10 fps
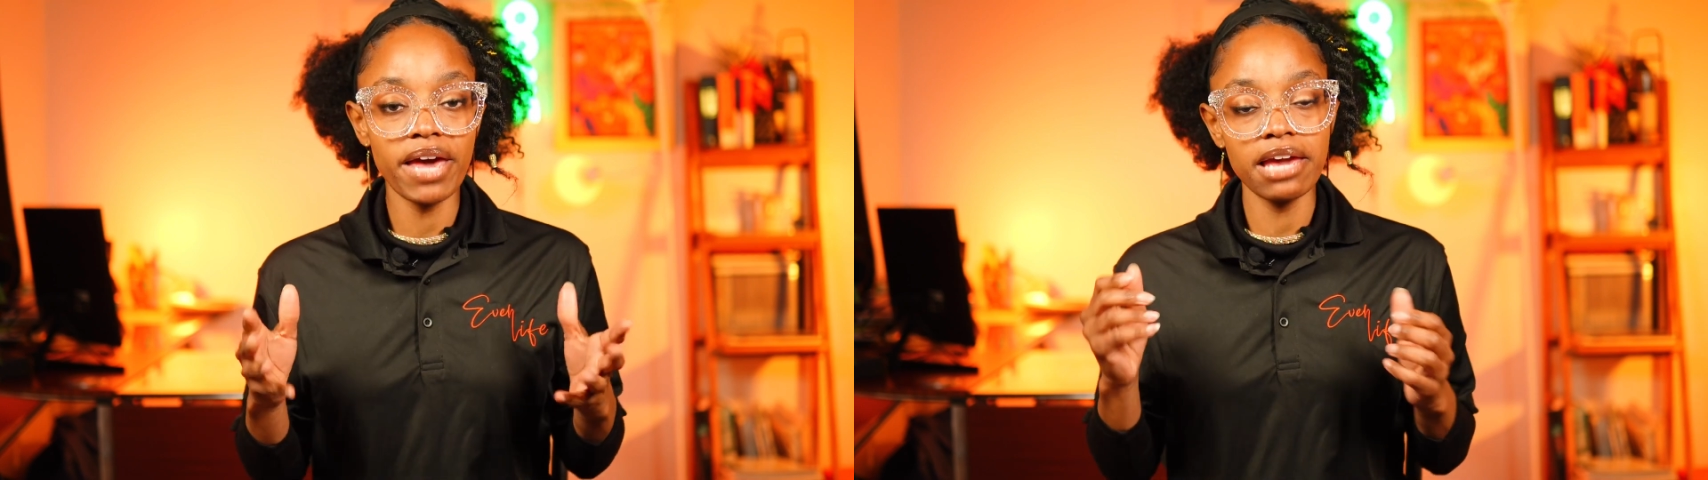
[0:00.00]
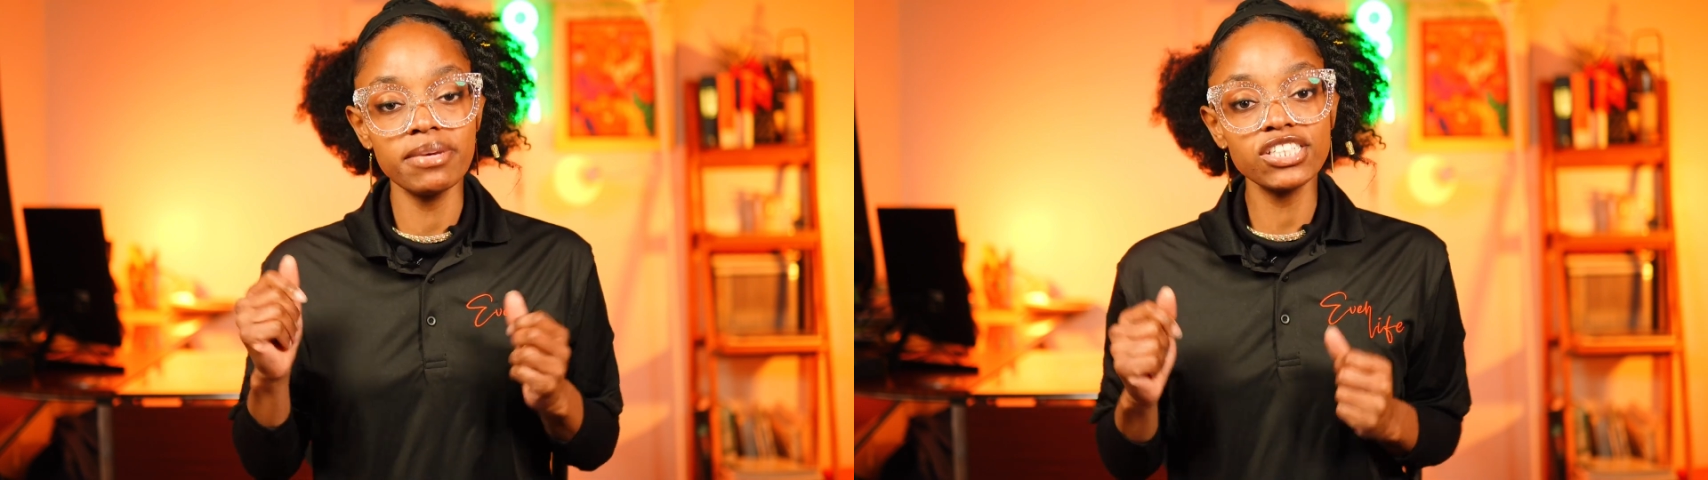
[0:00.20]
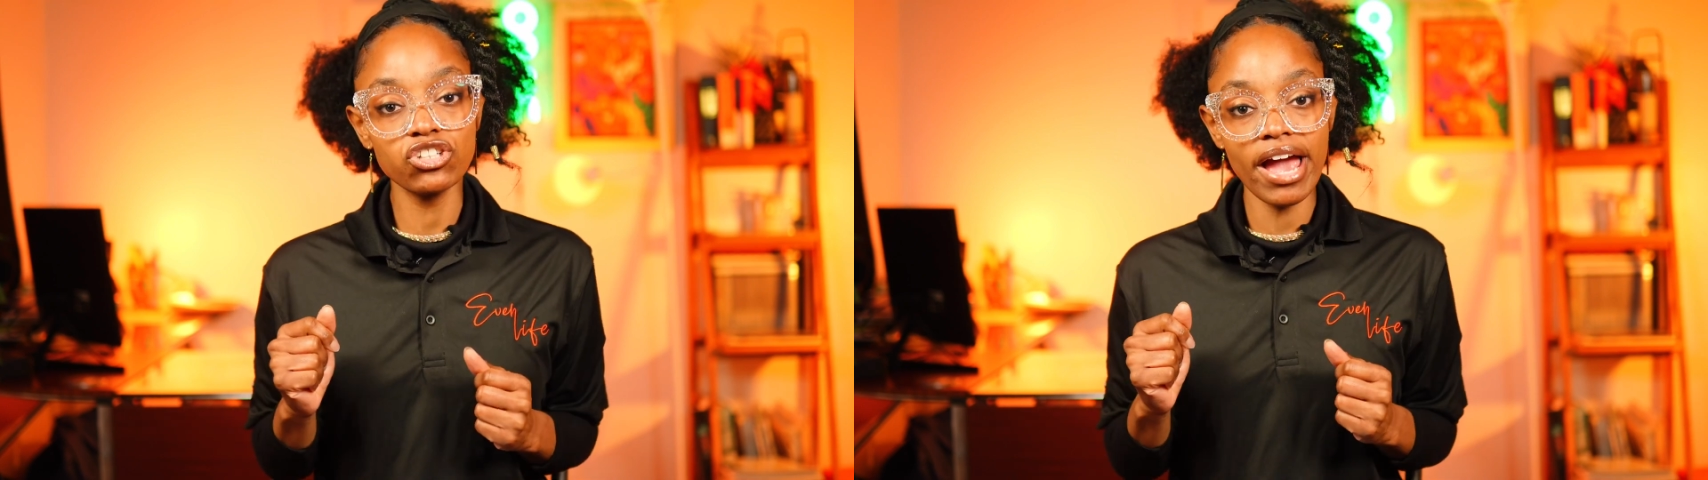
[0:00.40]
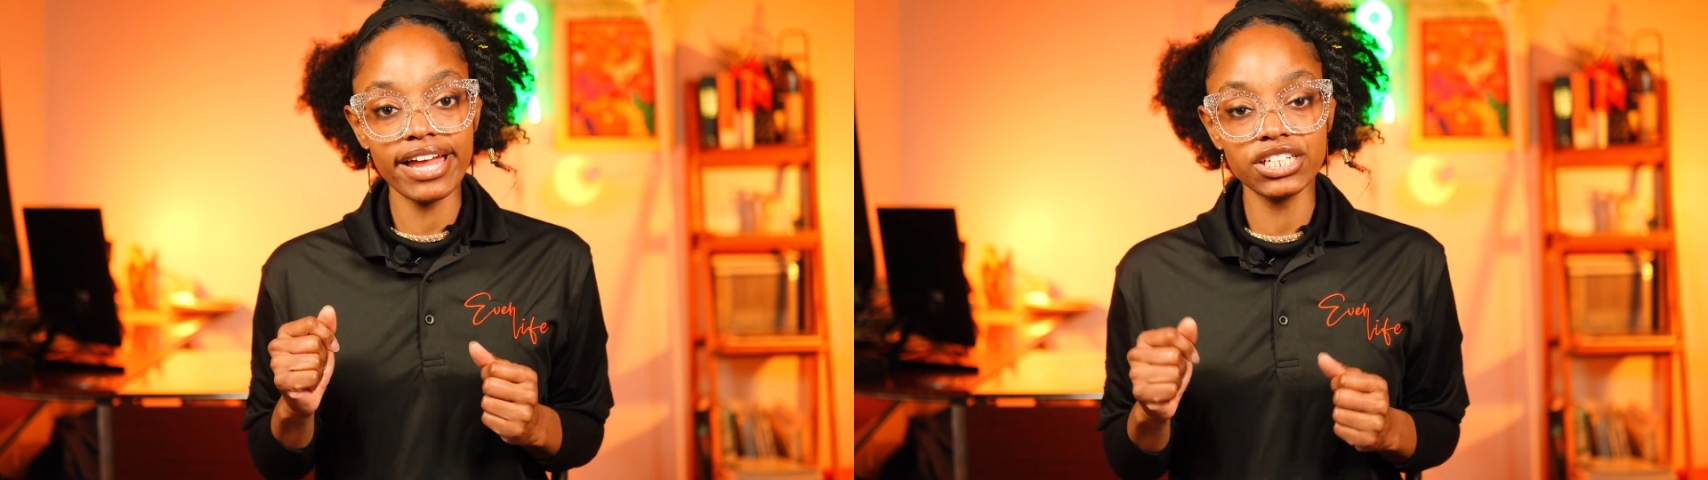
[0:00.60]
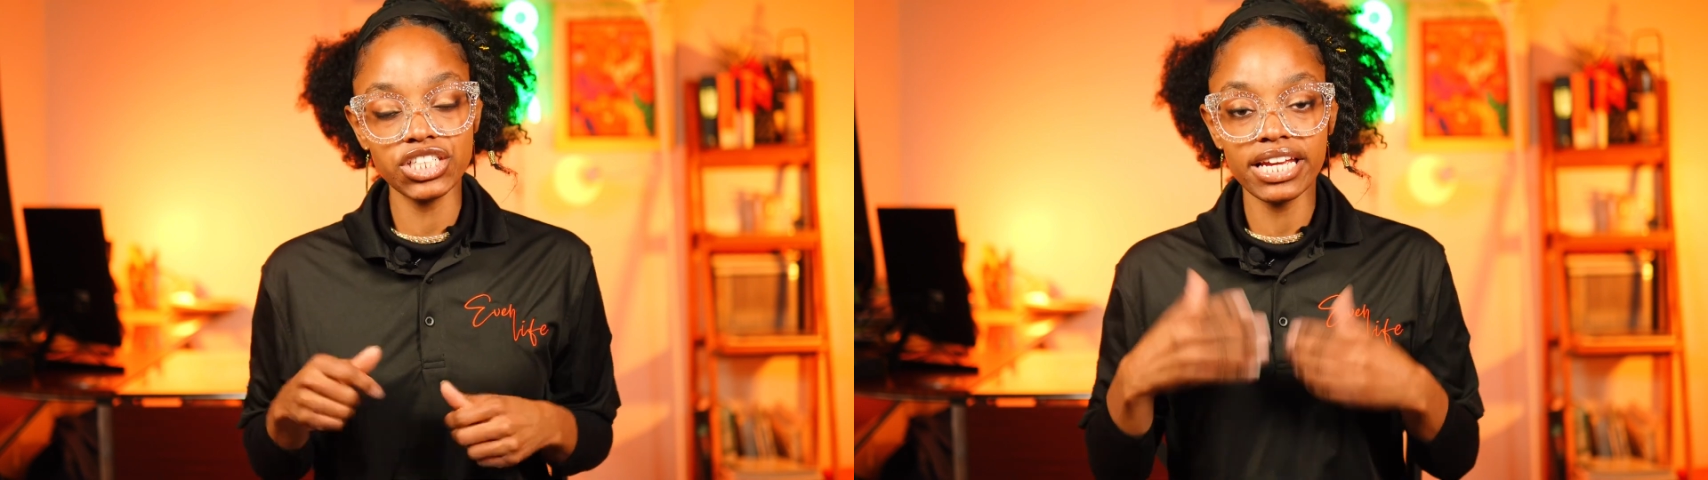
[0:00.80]
payment
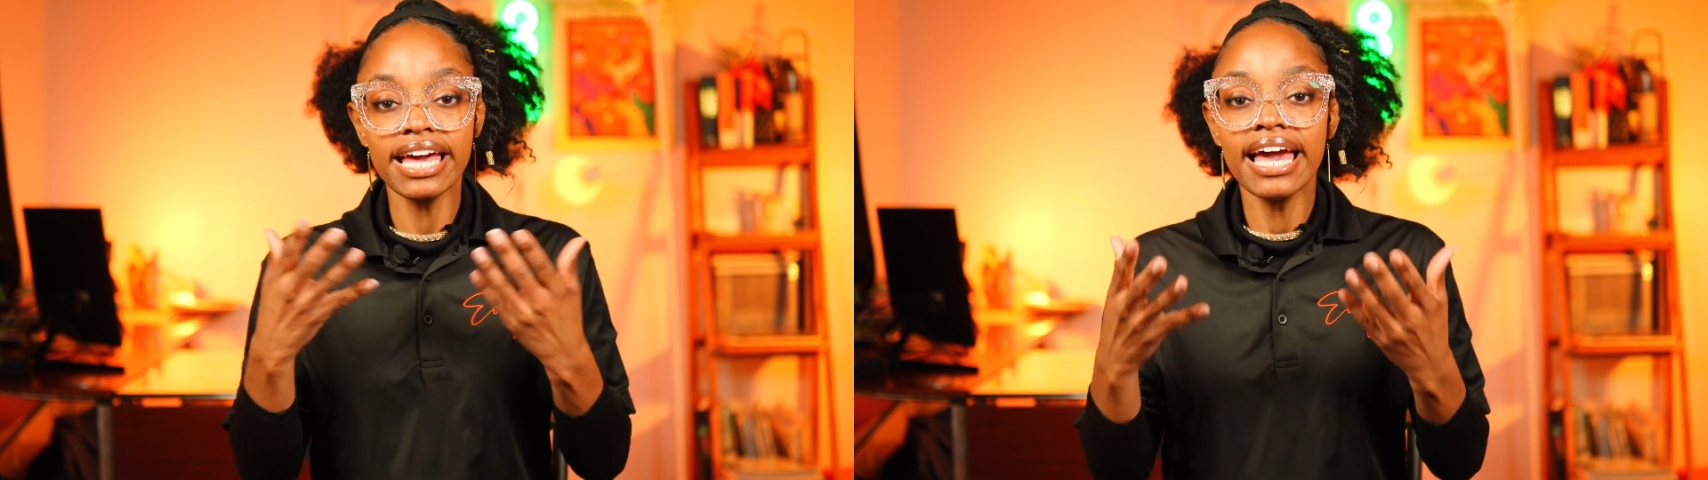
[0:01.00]
strategy,